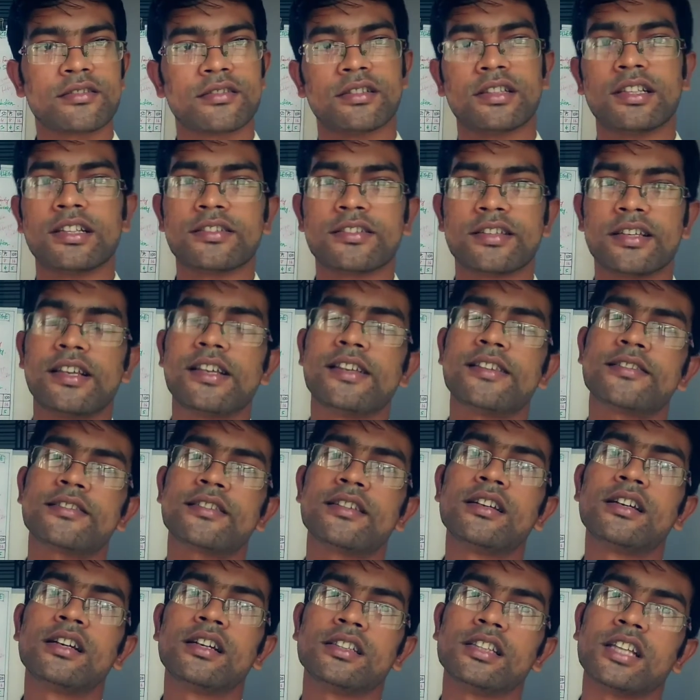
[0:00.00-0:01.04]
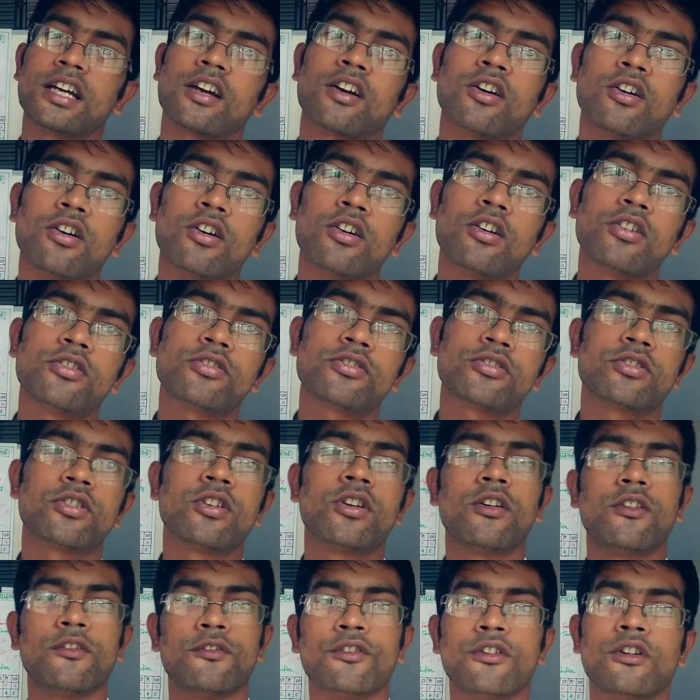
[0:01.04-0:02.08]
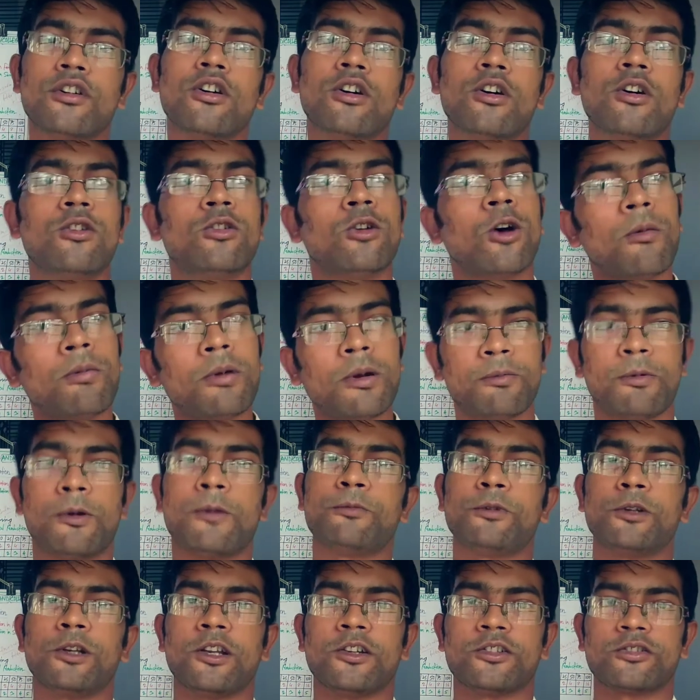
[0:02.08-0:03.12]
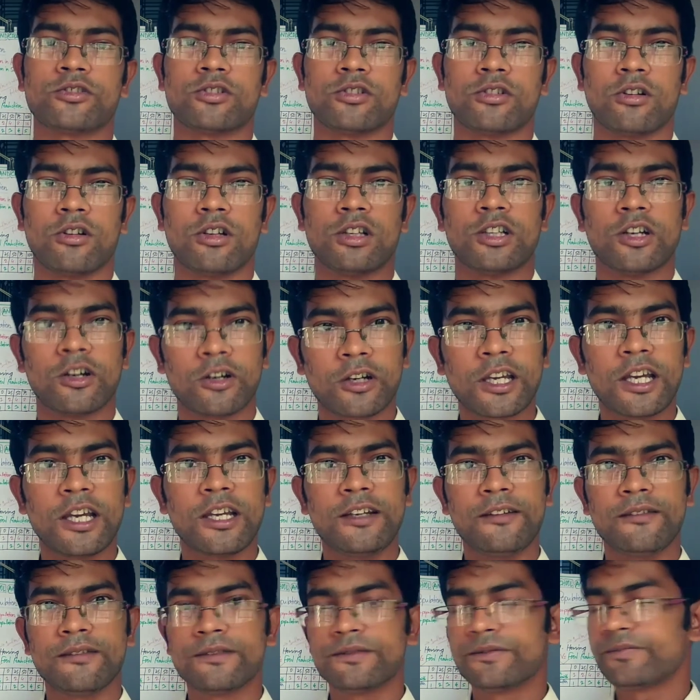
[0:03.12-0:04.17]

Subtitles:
This is the cause for overpopulation only. Okay.